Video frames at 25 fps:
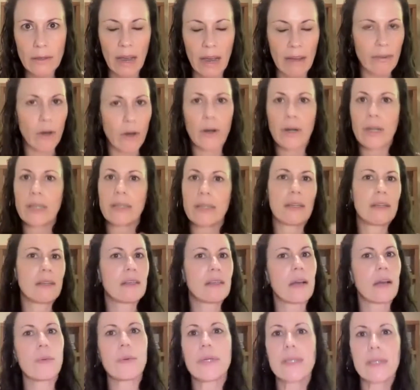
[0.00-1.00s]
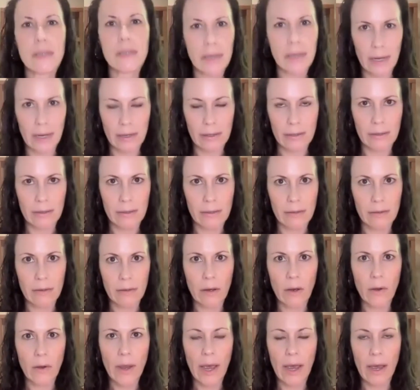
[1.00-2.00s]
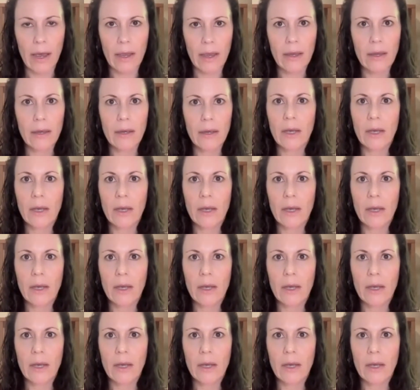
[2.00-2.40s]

I've heard it since I was 6, okay?